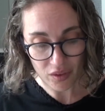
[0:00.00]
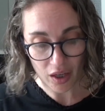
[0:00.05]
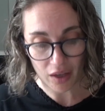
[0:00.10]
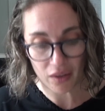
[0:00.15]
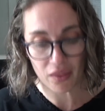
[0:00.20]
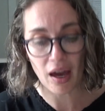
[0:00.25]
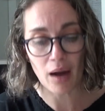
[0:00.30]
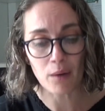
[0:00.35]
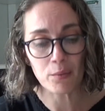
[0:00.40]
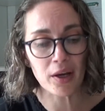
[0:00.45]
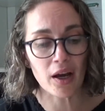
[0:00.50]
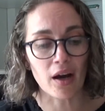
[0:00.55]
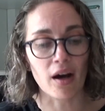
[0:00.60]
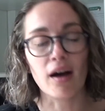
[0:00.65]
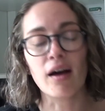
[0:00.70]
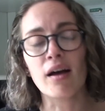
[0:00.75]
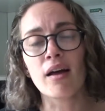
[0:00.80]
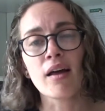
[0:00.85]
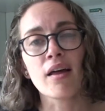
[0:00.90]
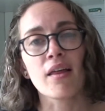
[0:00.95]
there we
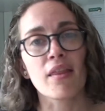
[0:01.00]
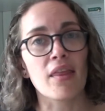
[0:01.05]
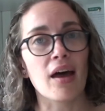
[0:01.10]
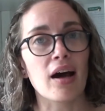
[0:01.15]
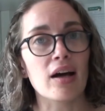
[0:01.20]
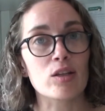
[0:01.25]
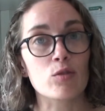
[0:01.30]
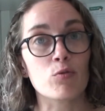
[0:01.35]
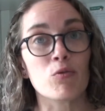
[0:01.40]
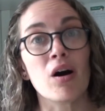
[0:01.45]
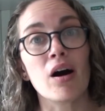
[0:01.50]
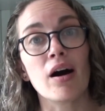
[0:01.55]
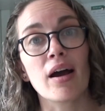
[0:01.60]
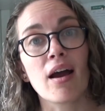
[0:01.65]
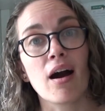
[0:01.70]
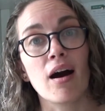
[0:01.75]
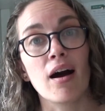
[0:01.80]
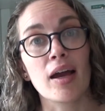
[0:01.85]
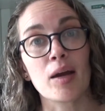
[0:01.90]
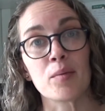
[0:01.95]
are. That's why
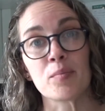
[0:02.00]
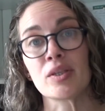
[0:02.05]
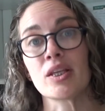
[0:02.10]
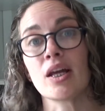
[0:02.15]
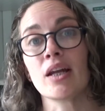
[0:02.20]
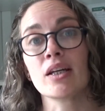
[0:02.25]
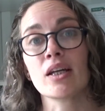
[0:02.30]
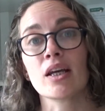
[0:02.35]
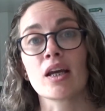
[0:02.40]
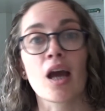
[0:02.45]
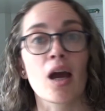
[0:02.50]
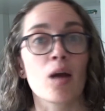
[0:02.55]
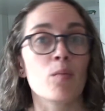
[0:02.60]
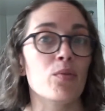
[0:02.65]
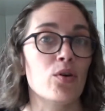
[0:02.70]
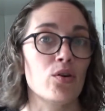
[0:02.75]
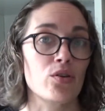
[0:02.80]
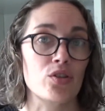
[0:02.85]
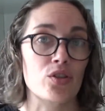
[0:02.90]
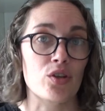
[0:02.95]
I am sending a
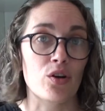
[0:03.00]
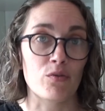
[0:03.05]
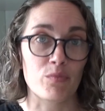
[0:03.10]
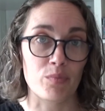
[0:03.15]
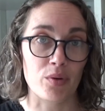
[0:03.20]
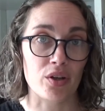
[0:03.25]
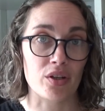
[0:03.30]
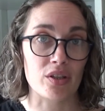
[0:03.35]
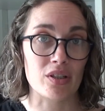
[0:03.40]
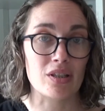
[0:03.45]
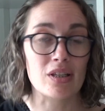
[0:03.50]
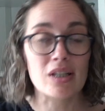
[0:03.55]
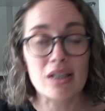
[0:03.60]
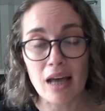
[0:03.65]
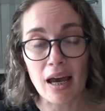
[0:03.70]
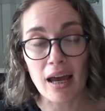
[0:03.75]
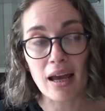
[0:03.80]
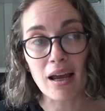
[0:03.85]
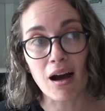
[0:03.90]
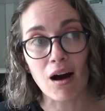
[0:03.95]
box of books today,